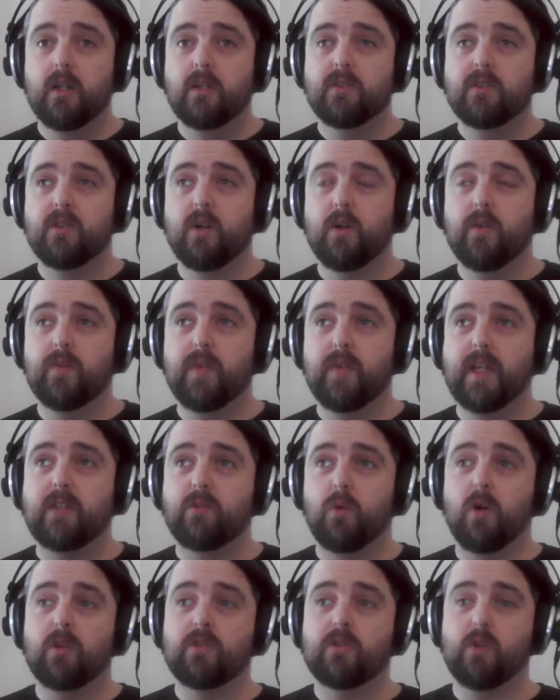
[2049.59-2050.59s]
so
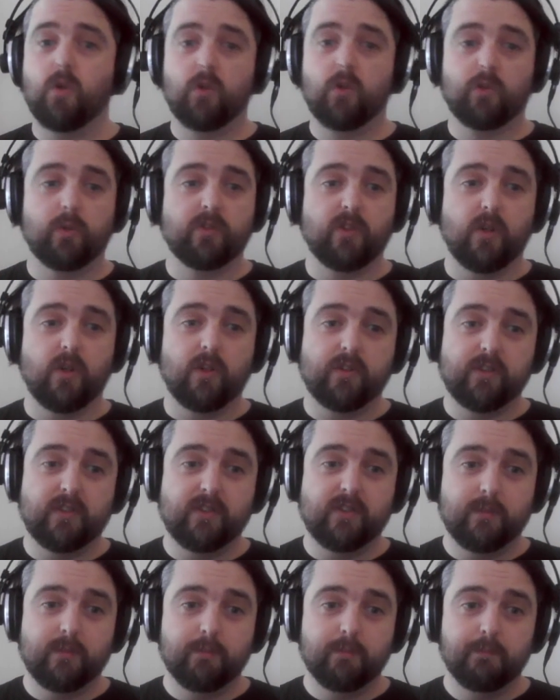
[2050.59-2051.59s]
these rocks hold
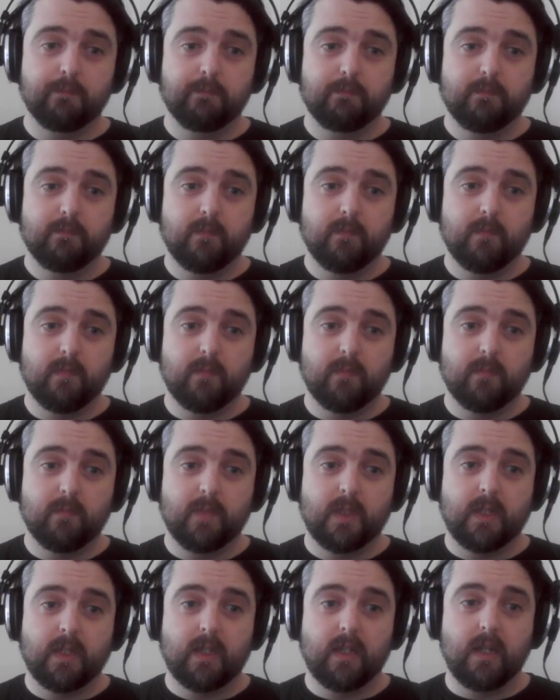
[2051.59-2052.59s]
resources,
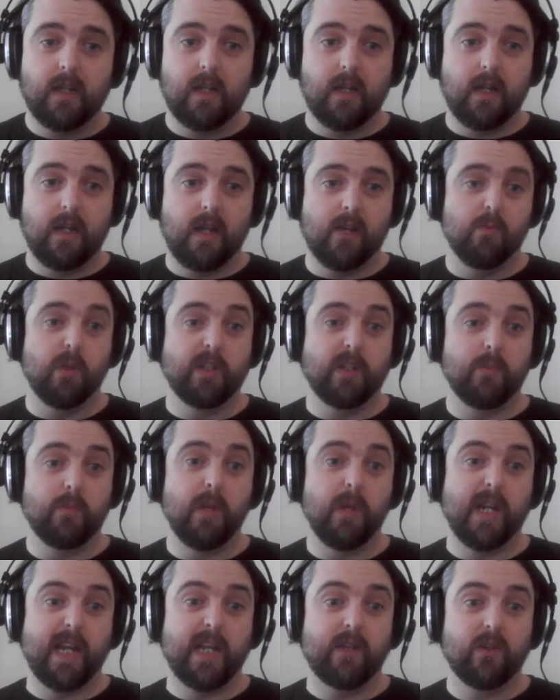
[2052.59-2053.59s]
and
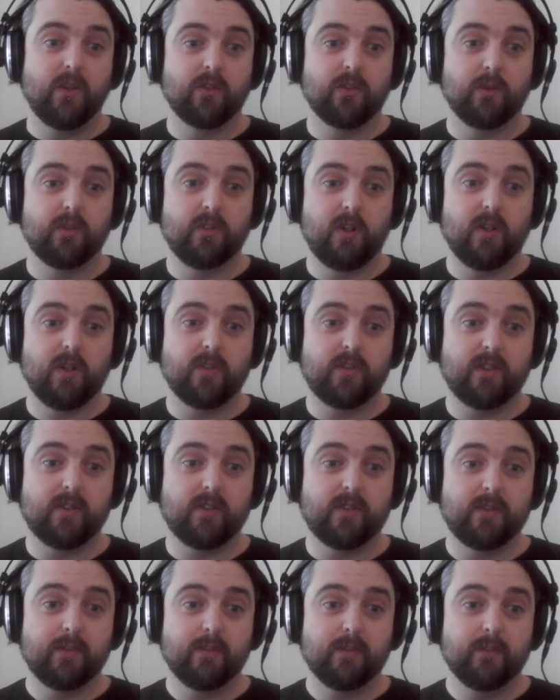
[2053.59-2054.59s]
we need those
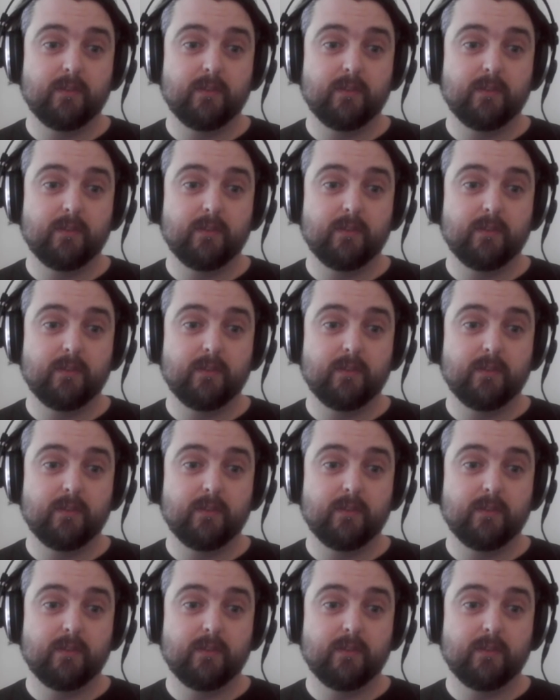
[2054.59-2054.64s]
resources.